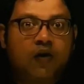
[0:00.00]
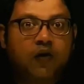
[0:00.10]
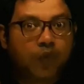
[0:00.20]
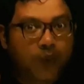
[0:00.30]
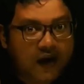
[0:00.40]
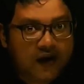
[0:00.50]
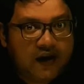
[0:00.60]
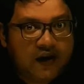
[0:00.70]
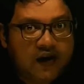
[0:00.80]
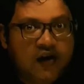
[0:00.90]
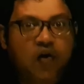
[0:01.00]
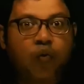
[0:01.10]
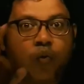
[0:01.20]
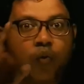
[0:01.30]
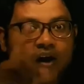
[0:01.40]
where
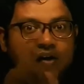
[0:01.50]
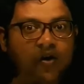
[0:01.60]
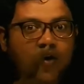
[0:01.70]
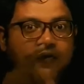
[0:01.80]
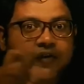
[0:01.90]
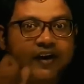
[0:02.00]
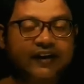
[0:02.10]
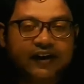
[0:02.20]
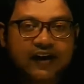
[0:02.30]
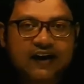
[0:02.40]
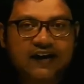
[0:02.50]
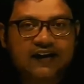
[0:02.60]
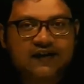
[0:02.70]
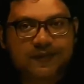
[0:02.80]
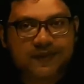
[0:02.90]
one of the
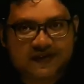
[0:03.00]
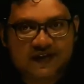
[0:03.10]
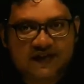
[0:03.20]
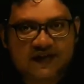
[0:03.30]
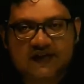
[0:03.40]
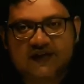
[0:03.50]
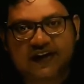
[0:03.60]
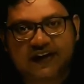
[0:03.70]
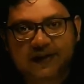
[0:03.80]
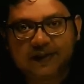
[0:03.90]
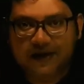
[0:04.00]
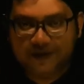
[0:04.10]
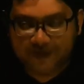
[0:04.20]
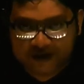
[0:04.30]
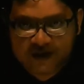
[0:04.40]
interacting species is getting
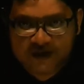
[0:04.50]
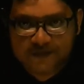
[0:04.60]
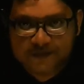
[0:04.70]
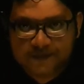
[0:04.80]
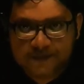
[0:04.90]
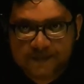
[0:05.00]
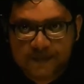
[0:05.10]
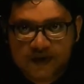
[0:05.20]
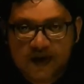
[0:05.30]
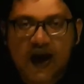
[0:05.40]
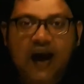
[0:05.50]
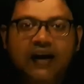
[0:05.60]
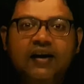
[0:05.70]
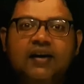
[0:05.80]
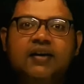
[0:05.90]
benefited
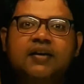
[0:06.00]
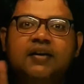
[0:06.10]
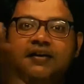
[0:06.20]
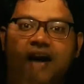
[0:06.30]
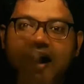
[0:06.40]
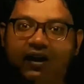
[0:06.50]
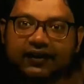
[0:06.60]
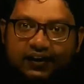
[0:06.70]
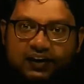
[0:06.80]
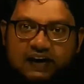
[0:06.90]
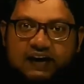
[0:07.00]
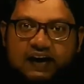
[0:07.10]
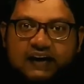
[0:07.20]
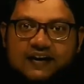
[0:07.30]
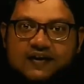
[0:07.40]
and the other
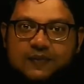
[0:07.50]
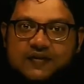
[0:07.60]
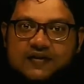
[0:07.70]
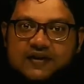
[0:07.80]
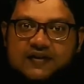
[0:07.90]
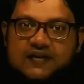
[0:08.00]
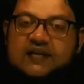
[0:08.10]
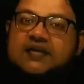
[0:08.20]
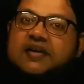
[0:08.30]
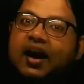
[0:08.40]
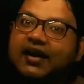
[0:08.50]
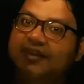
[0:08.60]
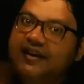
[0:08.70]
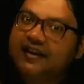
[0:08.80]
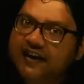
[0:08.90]
interacting species is
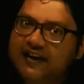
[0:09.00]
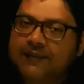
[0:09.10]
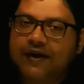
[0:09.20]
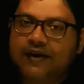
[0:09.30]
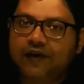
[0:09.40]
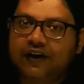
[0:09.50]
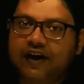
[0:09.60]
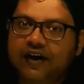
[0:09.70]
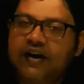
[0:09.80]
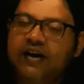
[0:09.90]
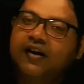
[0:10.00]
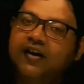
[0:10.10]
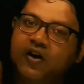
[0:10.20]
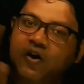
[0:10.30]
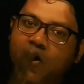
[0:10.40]
neither getting benefited
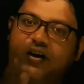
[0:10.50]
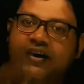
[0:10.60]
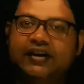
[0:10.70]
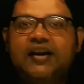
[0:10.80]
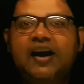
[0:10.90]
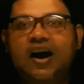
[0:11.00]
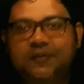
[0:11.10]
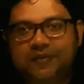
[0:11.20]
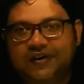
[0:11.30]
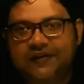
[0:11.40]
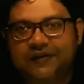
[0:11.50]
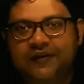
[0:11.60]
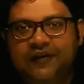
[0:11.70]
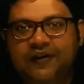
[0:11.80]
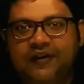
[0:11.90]
nor getting harmed.
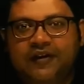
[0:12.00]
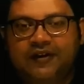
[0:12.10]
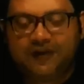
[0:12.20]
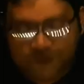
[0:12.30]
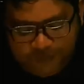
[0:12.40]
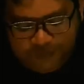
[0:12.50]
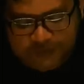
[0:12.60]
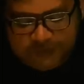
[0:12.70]
So,